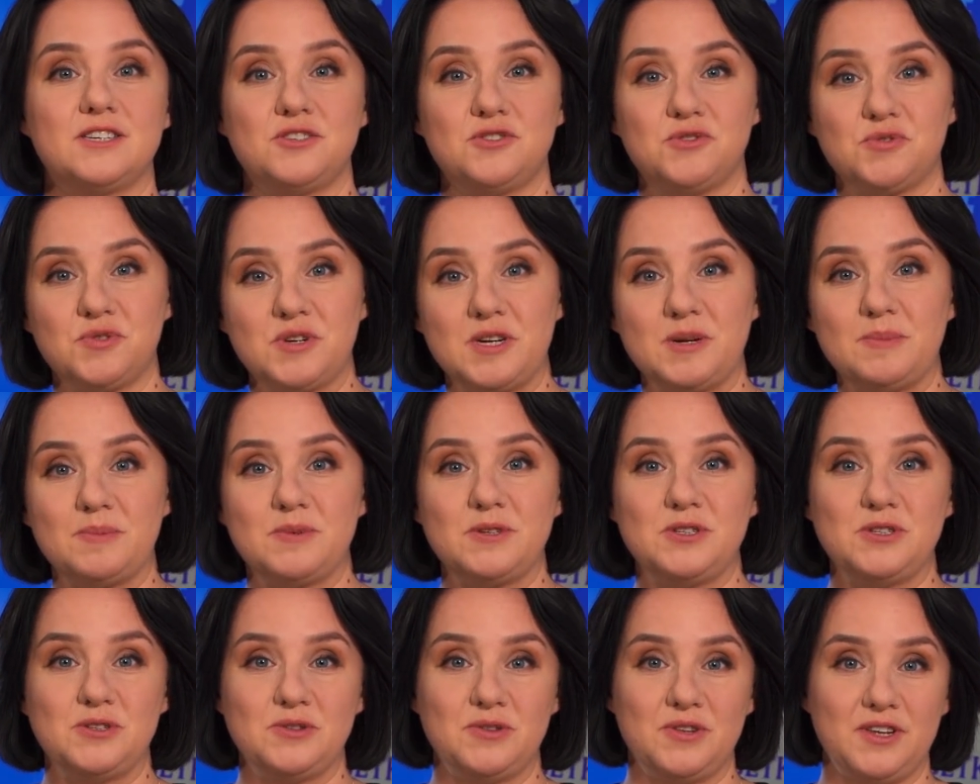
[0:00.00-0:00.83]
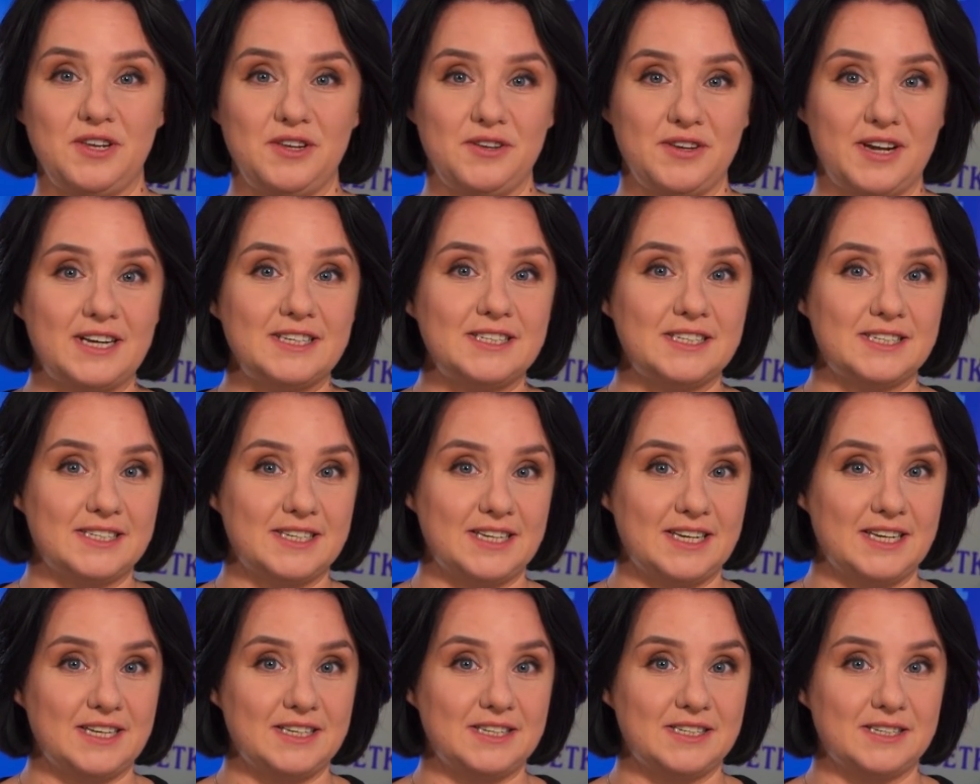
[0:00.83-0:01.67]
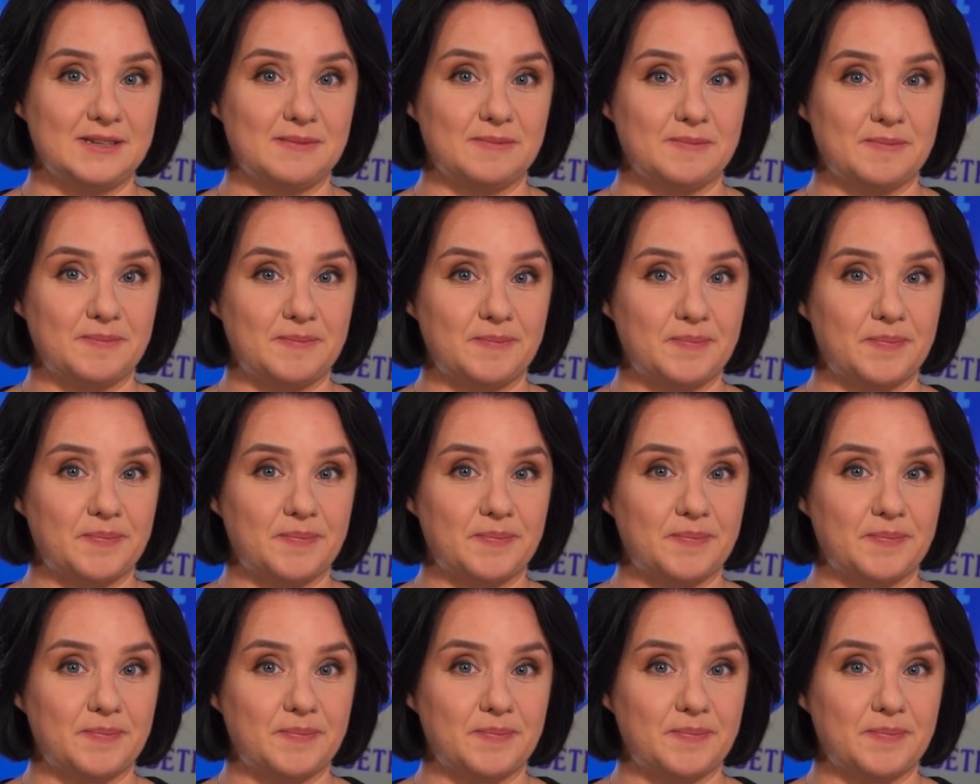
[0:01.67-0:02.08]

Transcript: trip to the United Kingdom.